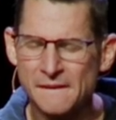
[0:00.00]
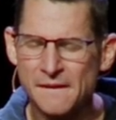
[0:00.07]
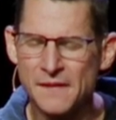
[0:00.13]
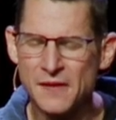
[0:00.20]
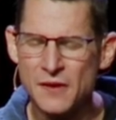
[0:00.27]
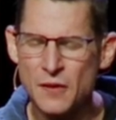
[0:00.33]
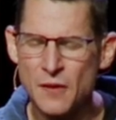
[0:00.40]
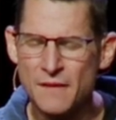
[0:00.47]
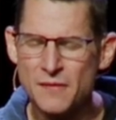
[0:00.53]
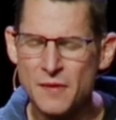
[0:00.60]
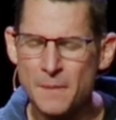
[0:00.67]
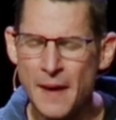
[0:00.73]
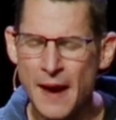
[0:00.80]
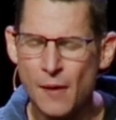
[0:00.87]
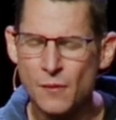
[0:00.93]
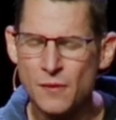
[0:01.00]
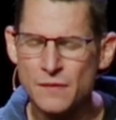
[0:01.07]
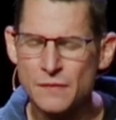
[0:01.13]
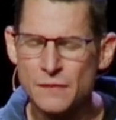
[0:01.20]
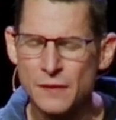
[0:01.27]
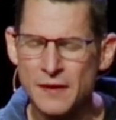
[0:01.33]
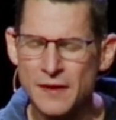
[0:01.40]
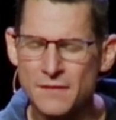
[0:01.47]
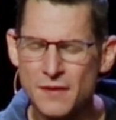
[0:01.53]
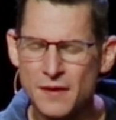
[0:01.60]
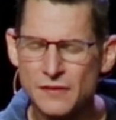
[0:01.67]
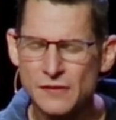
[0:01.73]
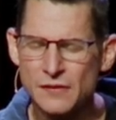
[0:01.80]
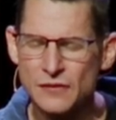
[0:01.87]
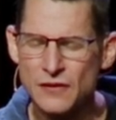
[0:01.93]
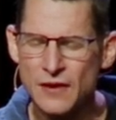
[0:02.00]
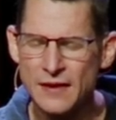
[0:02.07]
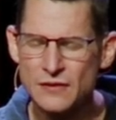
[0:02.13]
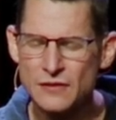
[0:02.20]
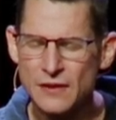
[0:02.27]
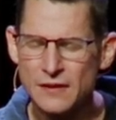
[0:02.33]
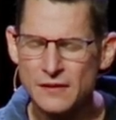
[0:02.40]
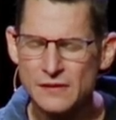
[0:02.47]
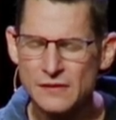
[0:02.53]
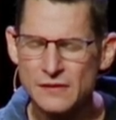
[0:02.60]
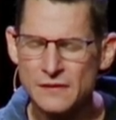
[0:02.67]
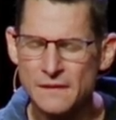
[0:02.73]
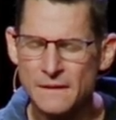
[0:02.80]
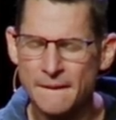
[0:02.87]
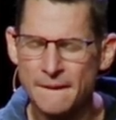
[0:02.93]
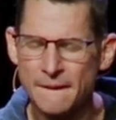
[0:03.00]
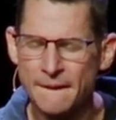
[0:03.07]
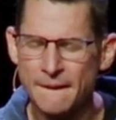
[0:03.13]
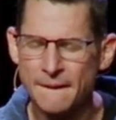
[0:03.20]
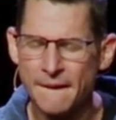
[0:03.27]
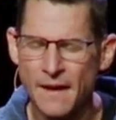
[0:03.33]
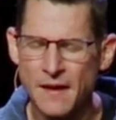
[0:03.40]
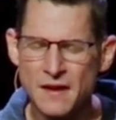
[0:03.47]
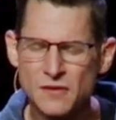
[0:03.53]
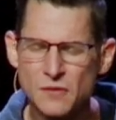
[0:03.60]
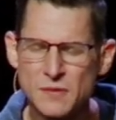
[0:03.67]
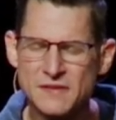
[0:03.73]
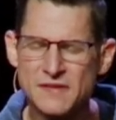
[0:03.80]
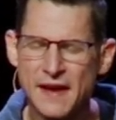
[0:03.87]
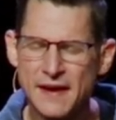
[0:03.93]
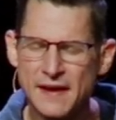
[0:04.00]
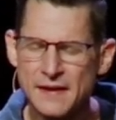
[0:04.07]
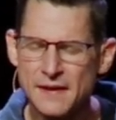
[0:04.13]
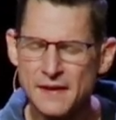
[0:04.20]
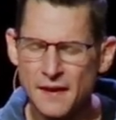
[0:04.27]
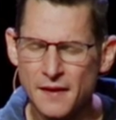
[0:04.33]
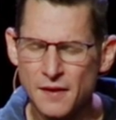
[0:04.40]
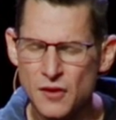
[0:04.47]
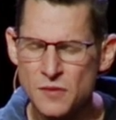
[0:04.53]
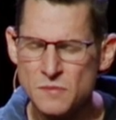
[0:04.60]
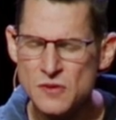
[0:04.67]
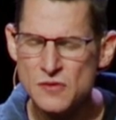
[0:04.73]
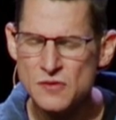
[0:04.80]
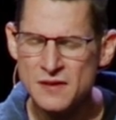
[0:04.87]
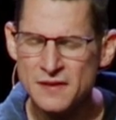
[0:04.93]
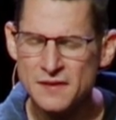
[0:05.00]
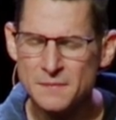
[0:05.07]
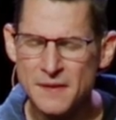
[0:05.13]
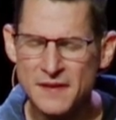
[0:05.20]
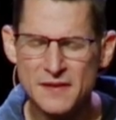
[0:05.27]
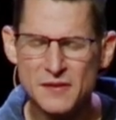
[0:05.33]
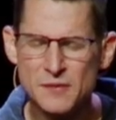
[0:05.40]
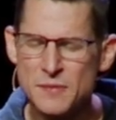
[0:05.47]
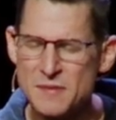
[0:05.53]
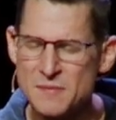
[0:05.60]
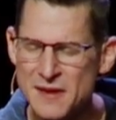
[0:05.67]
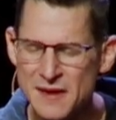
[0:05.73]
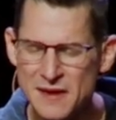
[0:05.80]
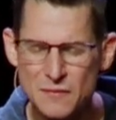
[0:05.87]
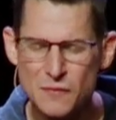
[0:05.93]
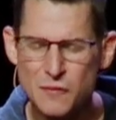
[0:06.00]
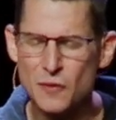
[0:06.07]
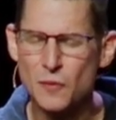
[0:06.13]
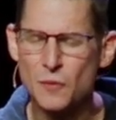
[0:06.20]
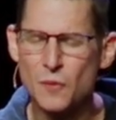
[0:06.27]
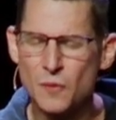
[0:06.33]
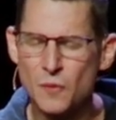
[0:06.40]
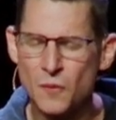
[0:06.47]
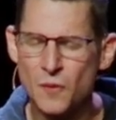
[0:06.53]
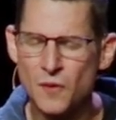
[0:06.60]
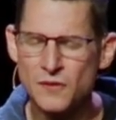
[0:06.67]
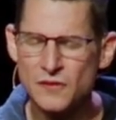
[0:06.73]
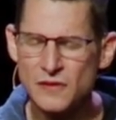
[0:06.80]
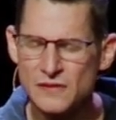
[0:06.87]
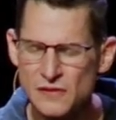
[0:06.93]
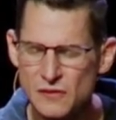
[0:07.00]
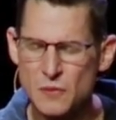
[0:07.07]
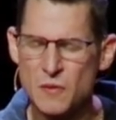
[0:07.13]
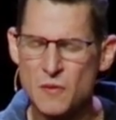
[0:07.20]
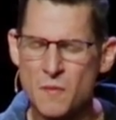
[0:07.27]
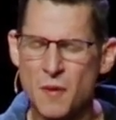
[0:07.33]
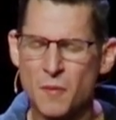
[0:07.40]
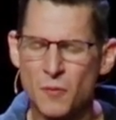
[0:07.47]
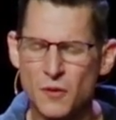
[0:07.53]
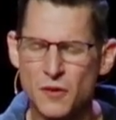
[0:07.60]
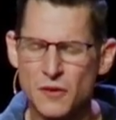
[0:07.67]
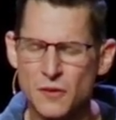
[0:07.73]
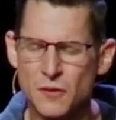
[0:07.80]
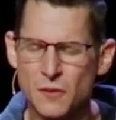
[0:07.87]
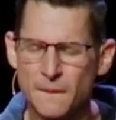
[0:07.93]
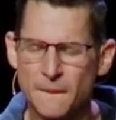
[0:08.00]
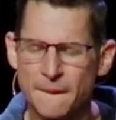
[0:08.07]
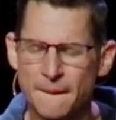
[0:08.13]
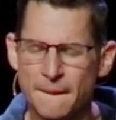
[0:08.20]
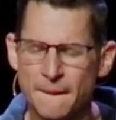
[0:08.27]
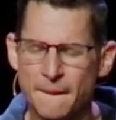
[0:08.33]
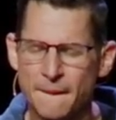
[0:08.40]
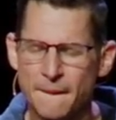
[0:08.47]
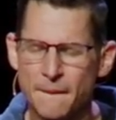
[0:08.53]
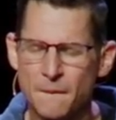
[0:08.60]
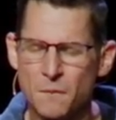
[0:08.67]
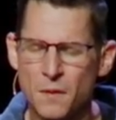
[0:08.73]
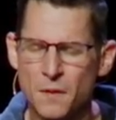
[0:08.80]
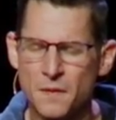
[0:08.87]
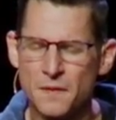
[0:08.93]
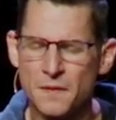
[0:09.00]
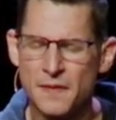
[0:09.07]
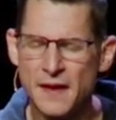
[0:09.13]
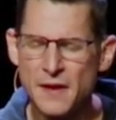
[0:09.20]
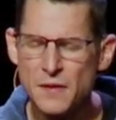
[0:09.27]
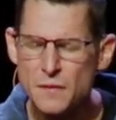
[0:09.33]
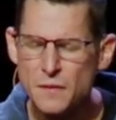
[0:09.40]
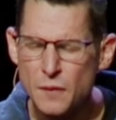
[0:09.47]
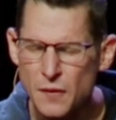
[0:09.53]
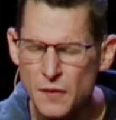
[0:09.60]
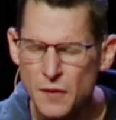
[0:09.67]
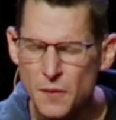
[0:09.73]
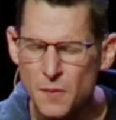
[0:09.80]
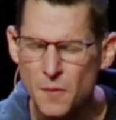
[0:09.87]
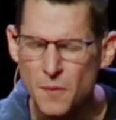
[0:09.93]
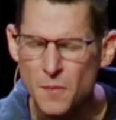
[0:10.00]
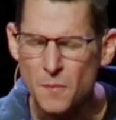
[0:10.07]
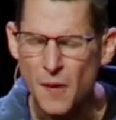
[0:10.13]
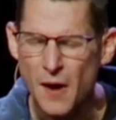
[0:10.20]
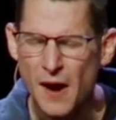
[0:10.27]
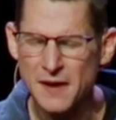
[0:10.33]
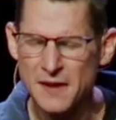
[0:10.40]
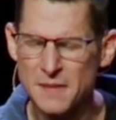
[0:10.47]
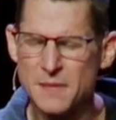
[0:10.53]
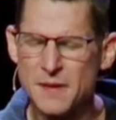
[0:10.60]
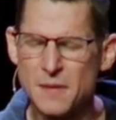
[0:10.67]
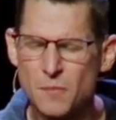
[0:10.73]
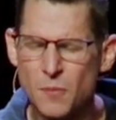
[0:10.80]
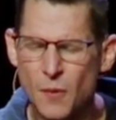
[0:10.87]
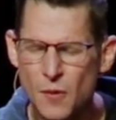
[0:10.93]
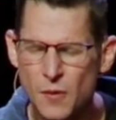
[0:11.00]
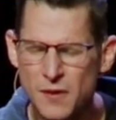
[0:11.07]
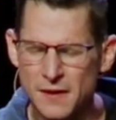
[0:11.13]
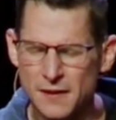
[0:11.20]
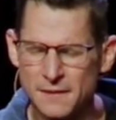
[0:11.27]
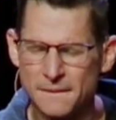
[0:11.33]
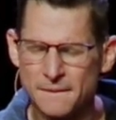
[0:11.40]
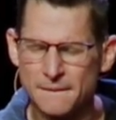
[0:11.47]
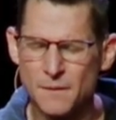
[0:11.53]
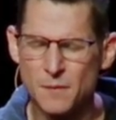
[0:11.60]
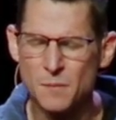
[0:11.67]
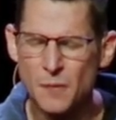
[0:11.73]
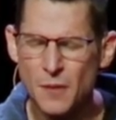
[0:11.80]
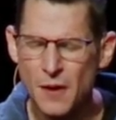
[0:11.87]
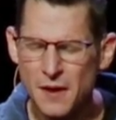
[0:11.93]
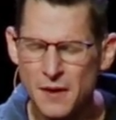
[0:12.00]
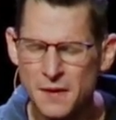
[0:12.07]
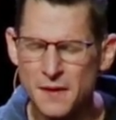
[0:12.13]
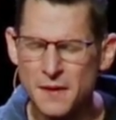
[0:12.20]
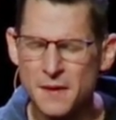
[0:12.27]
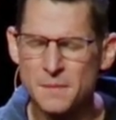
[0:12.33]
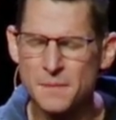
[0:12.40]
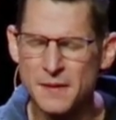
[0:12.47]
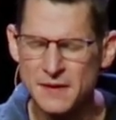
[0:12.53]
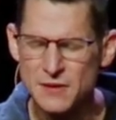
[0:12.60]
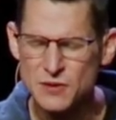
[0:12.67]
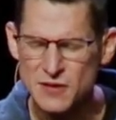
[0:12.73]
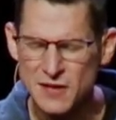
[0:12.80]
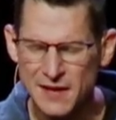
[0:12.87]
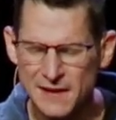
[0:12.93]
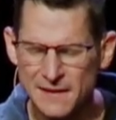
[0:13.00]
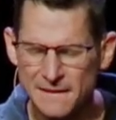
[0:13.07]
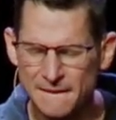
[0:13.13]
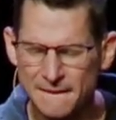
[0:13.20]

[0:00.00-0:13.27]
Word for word: and that you have the power to forgive us and change us. And as we take uh, communion, may this be meaningful. Jesus, we remember you. Thank you for your body being broken, your blood being shed,